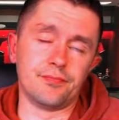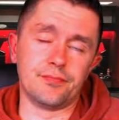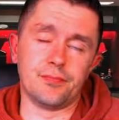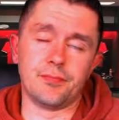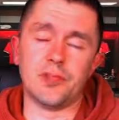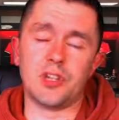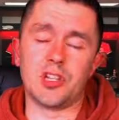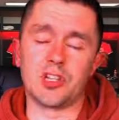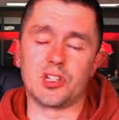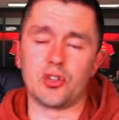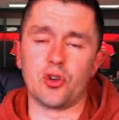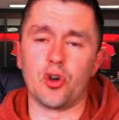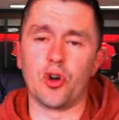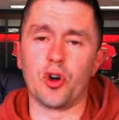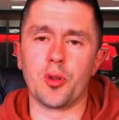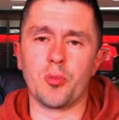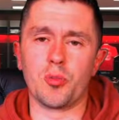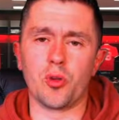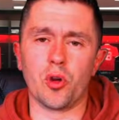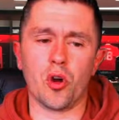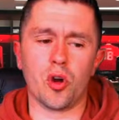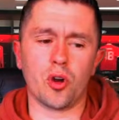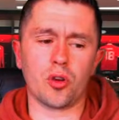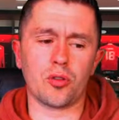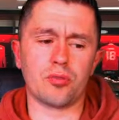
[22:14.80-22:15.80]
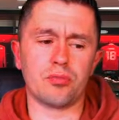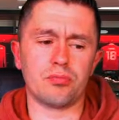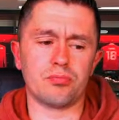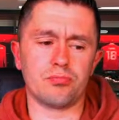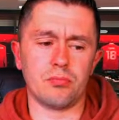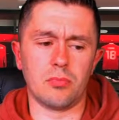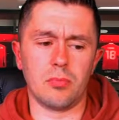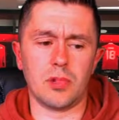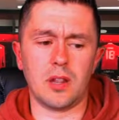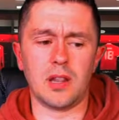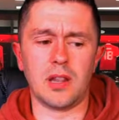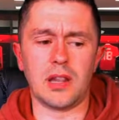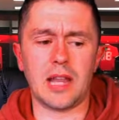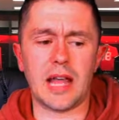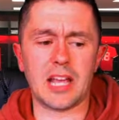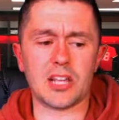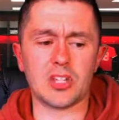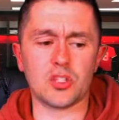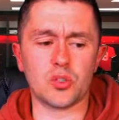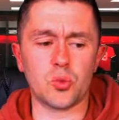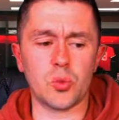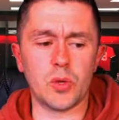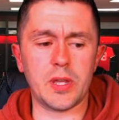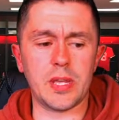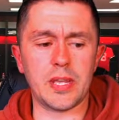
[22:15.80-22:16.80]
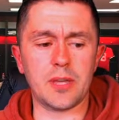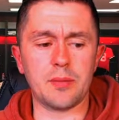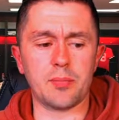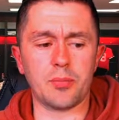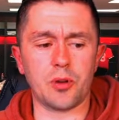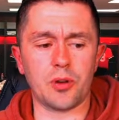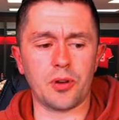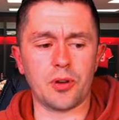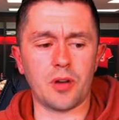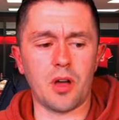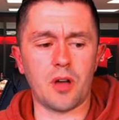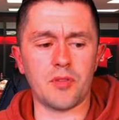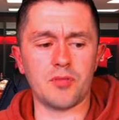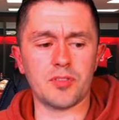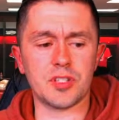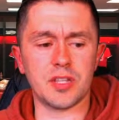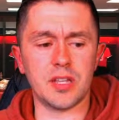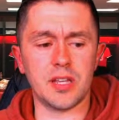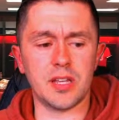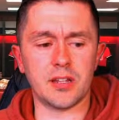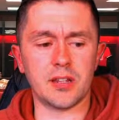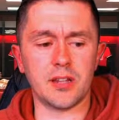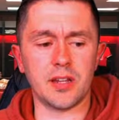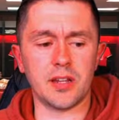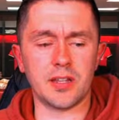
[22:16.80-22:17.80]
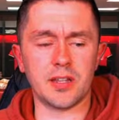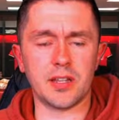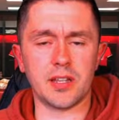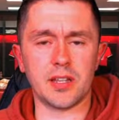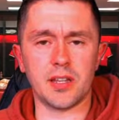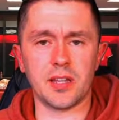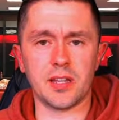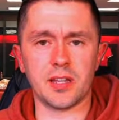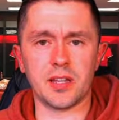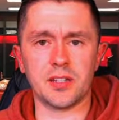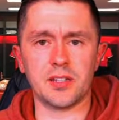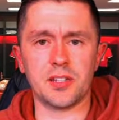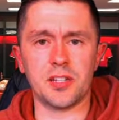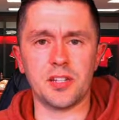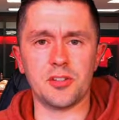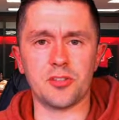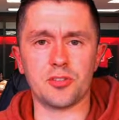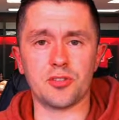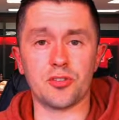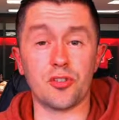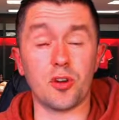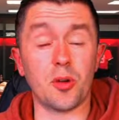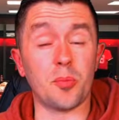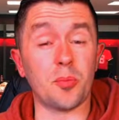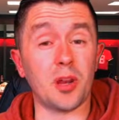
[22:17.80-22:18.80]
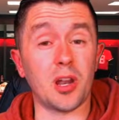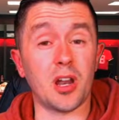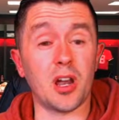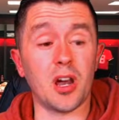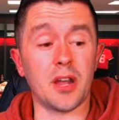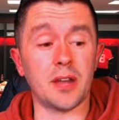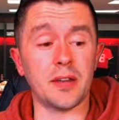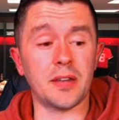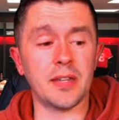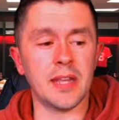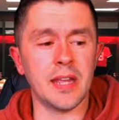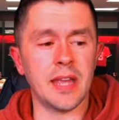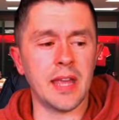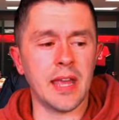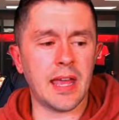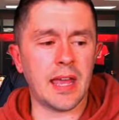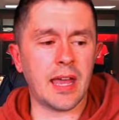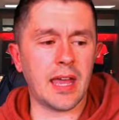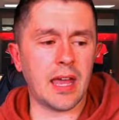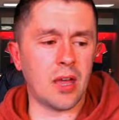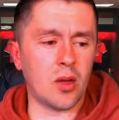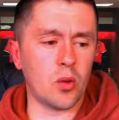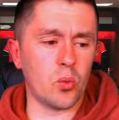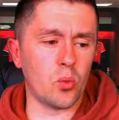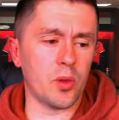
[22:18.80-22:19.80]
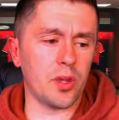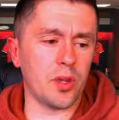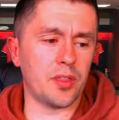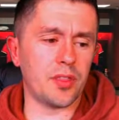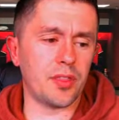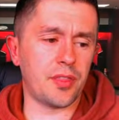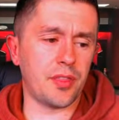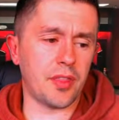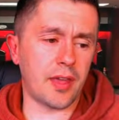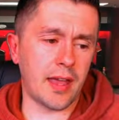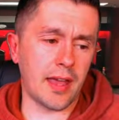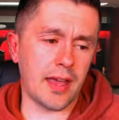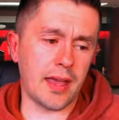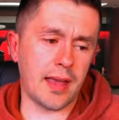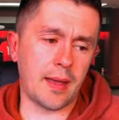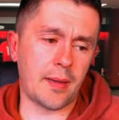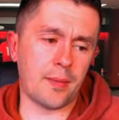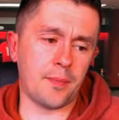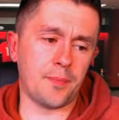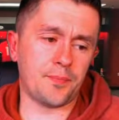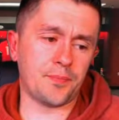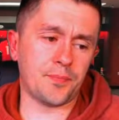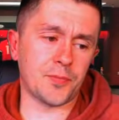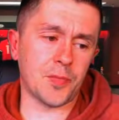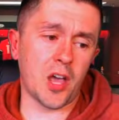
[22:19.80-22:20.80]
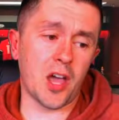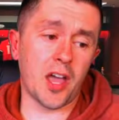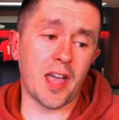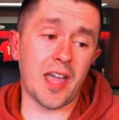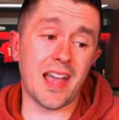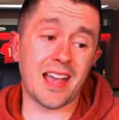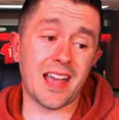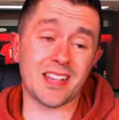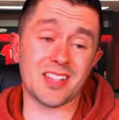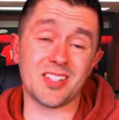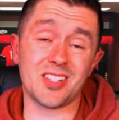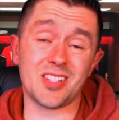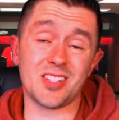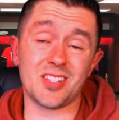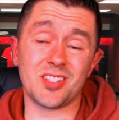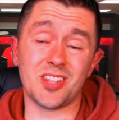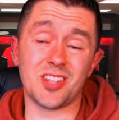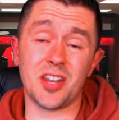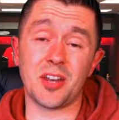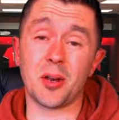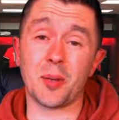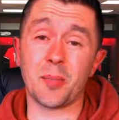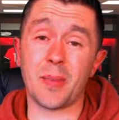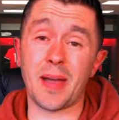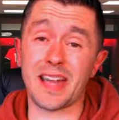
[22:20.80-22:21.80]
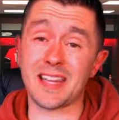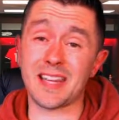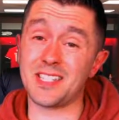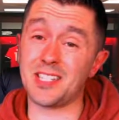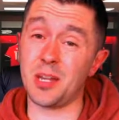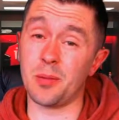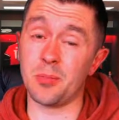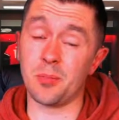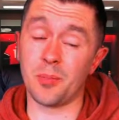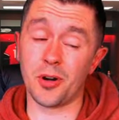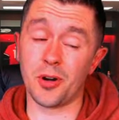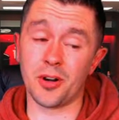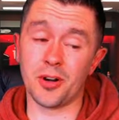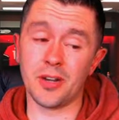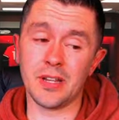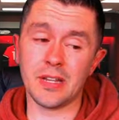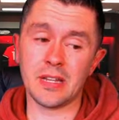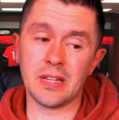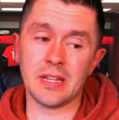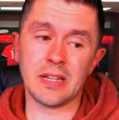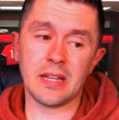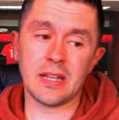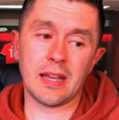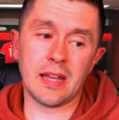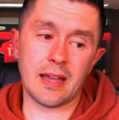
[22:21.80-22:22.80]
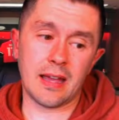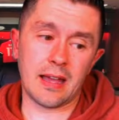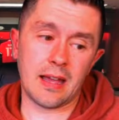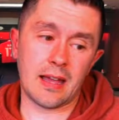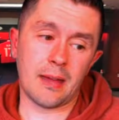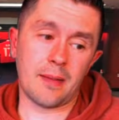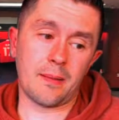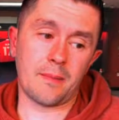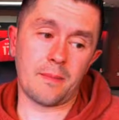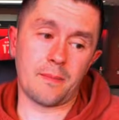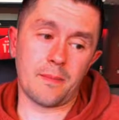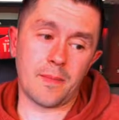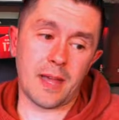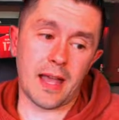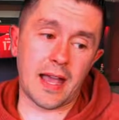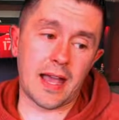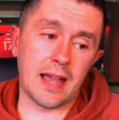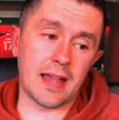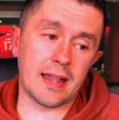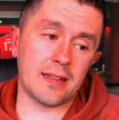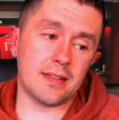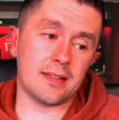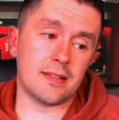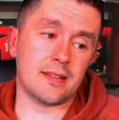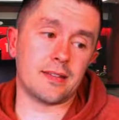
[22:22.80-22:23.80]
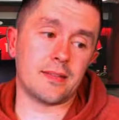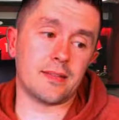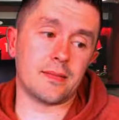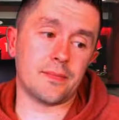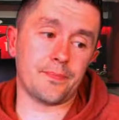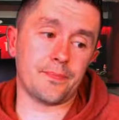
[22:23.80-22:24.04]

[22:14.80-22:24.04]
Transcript: story broke last week, but obviously it continues to rumble on with Ajax's centre back Timber, and